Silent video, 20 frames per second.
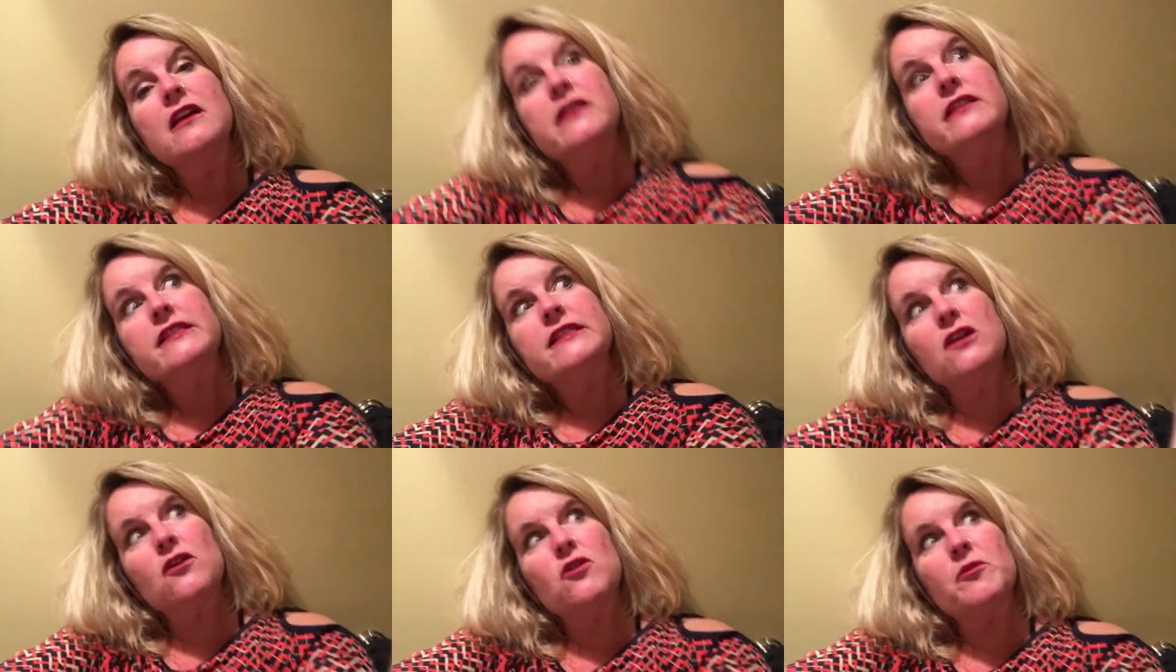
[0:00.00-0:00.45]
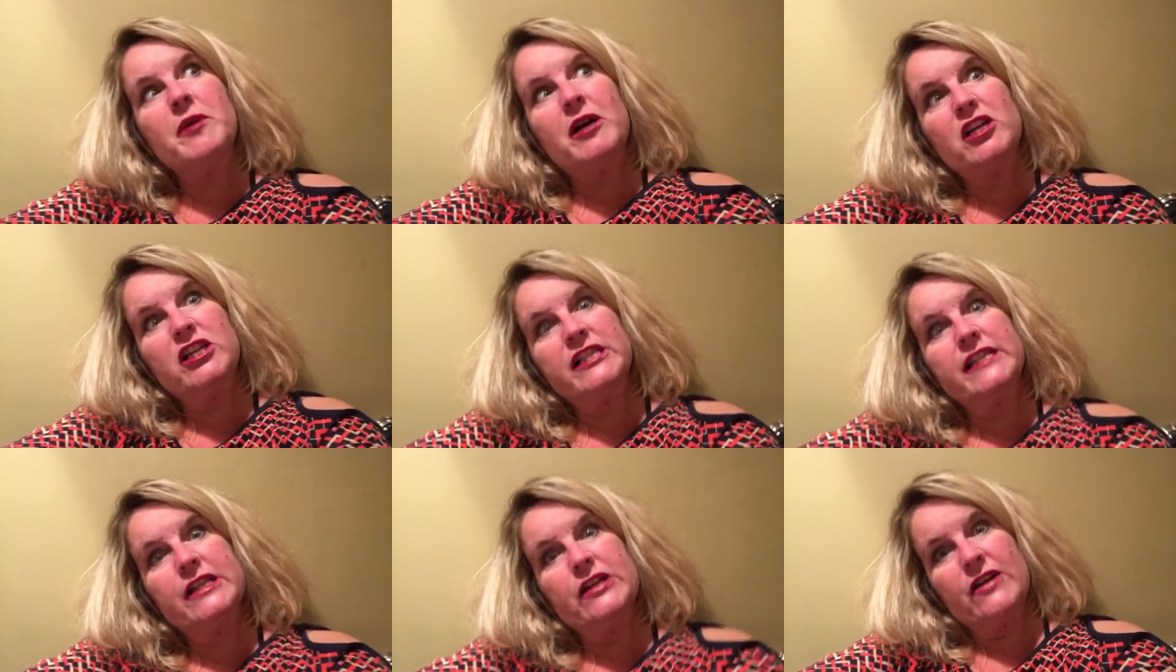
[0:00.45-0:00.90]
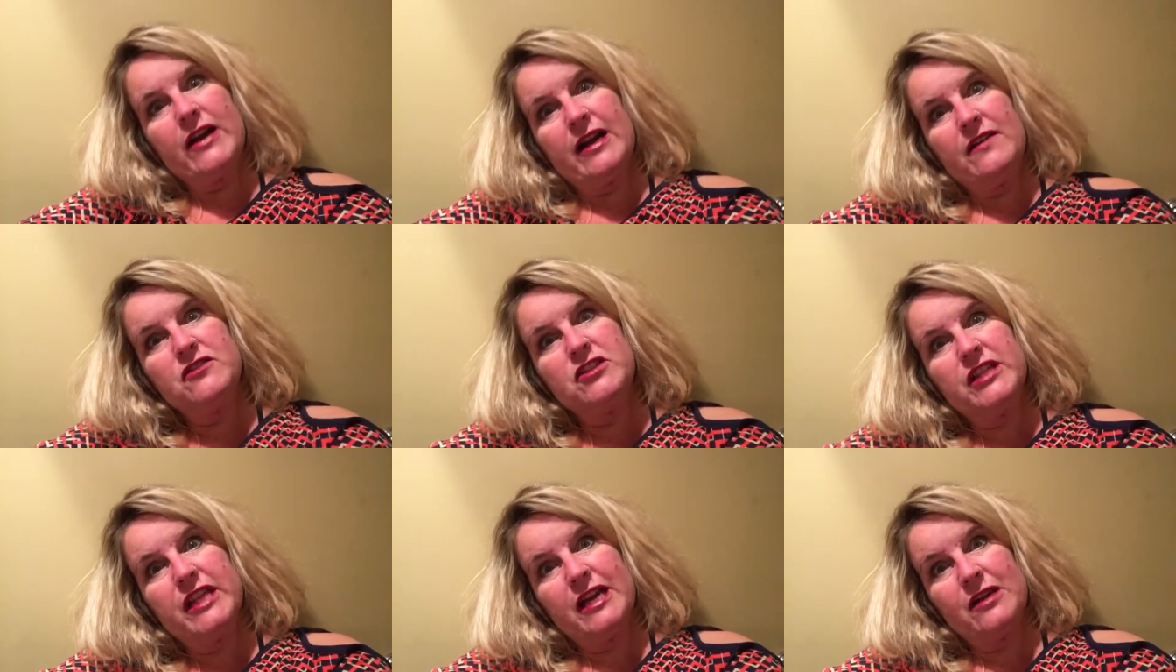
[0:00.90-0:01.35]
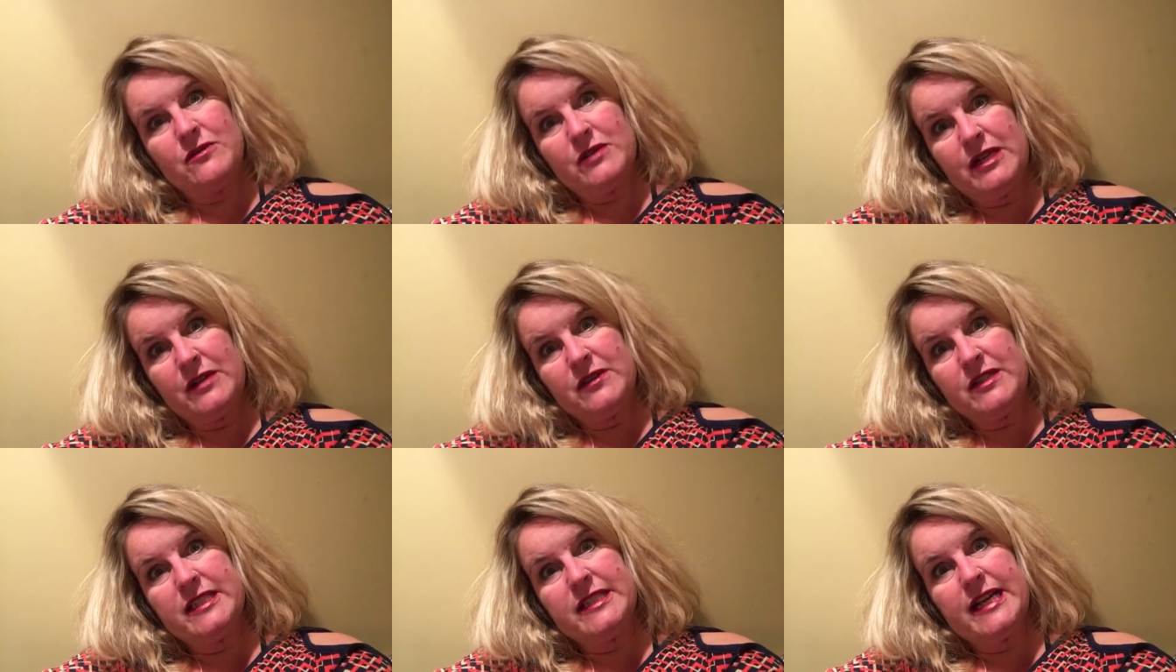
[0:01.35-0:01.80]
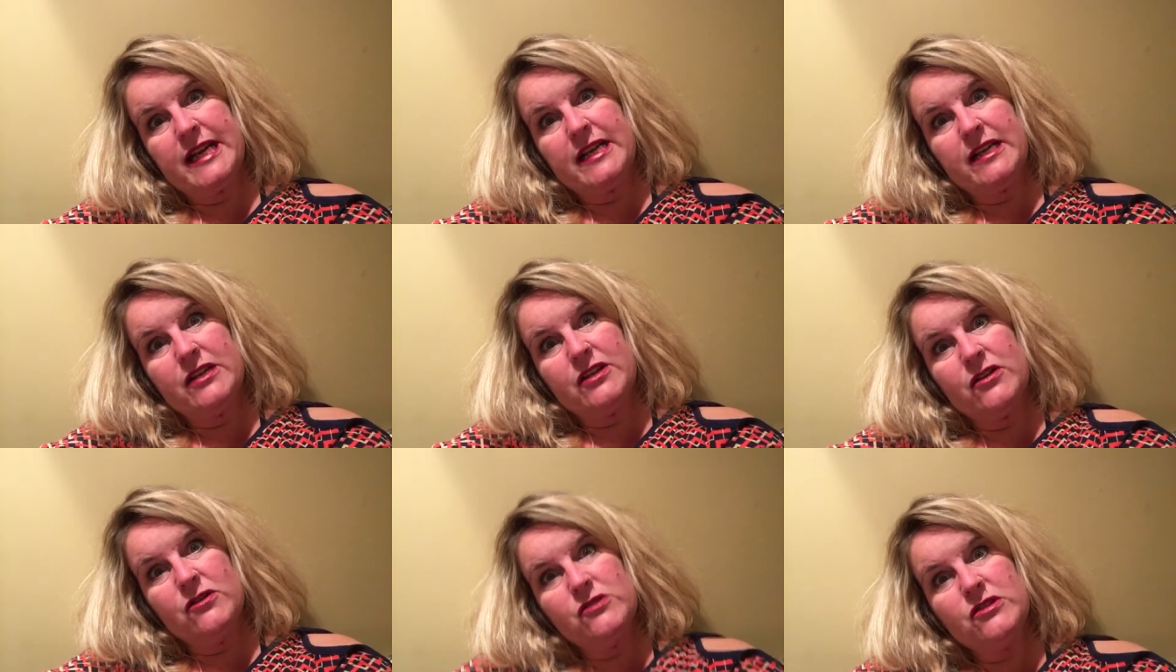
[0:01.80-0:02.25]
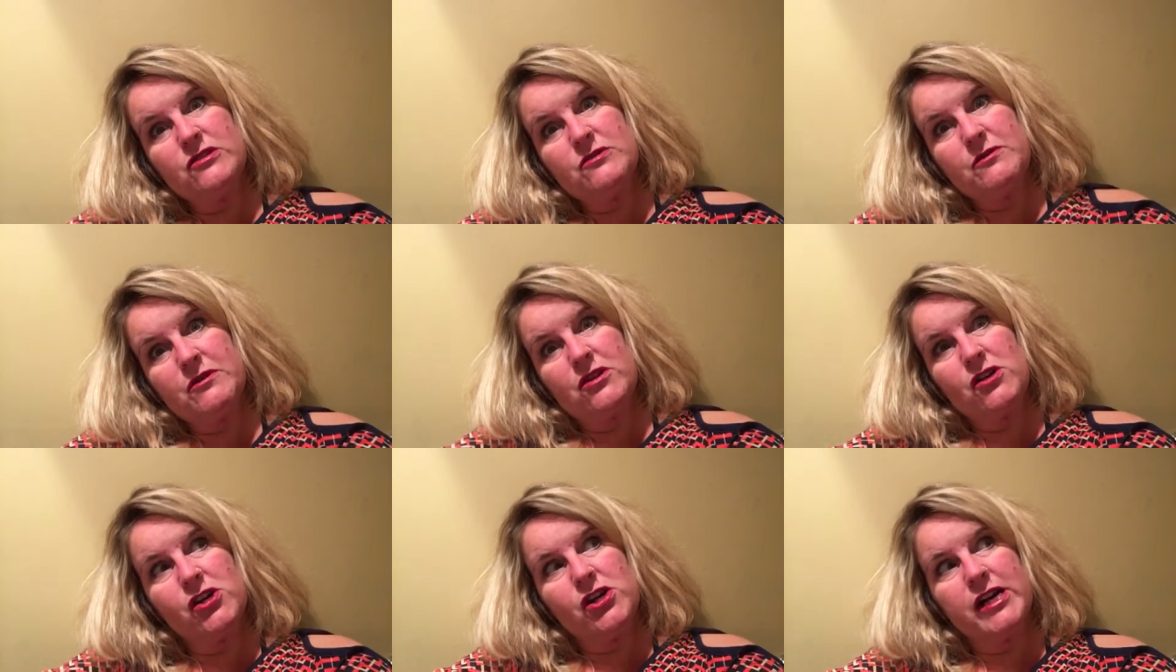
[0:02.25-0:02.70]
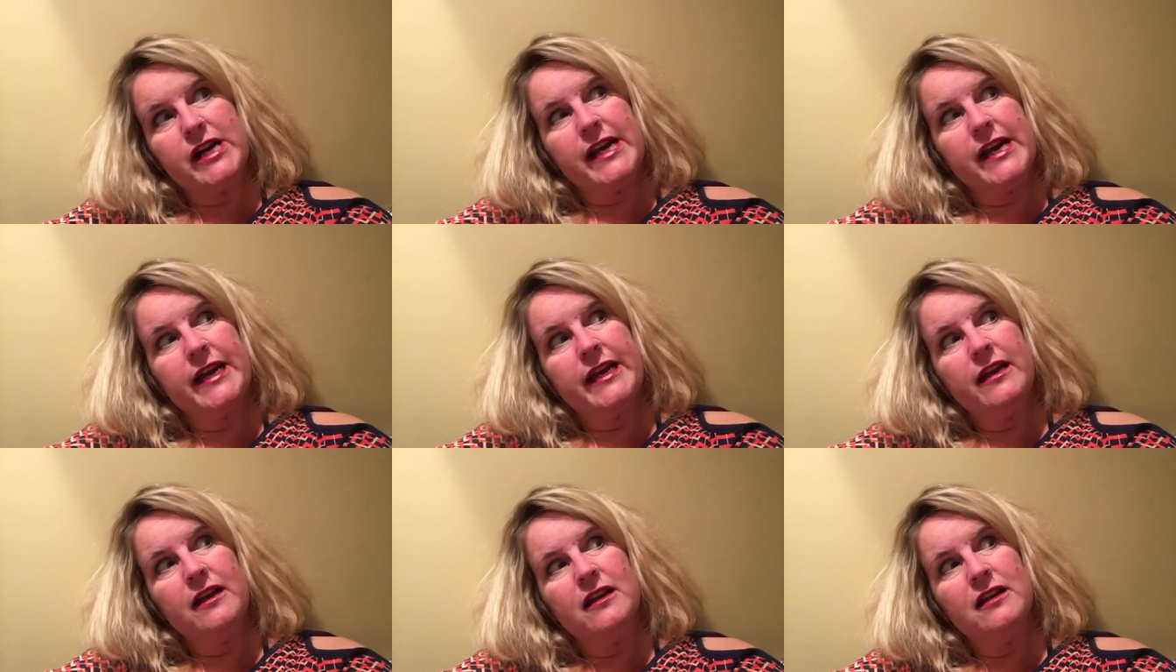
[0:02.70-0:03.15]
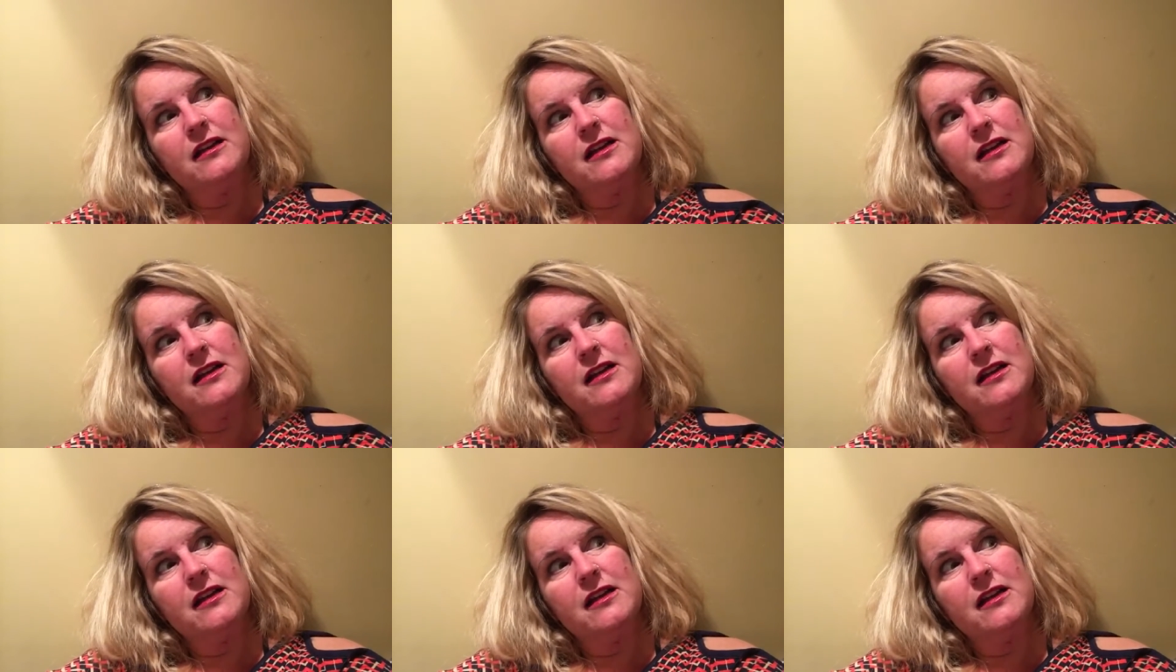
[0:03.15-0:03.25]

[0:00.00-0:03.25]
So about a year after that, when I was diagnosed with RA,